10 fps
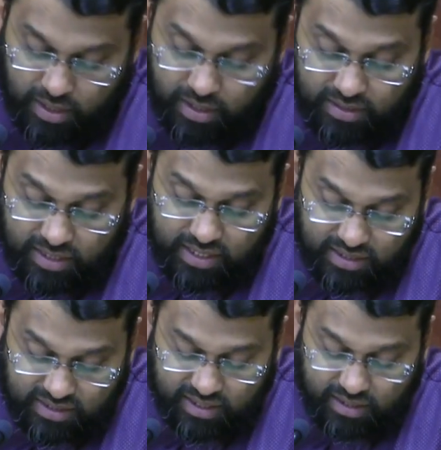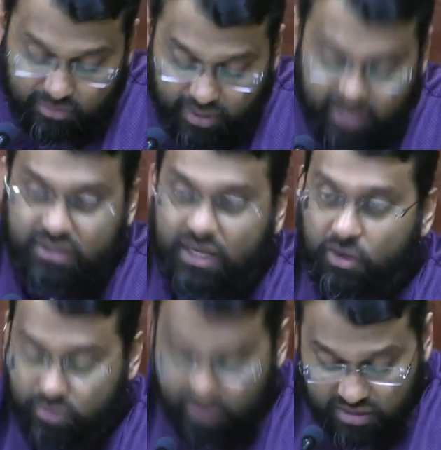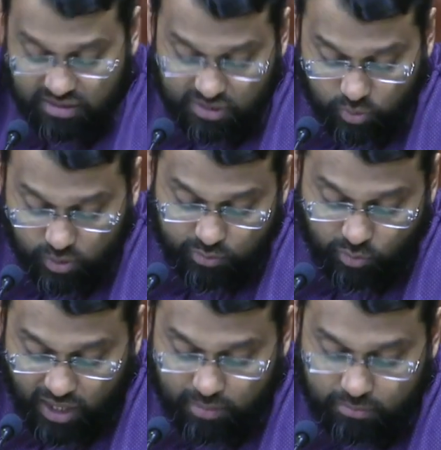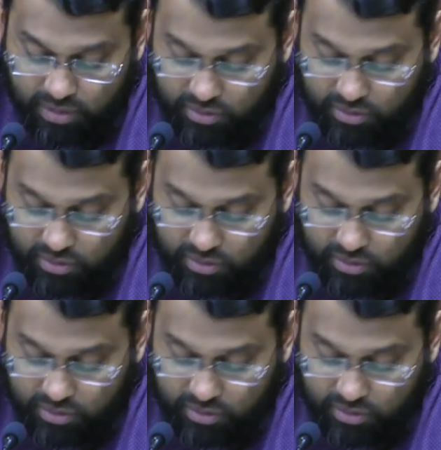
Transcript: Then he said, write down, this is what Muhammad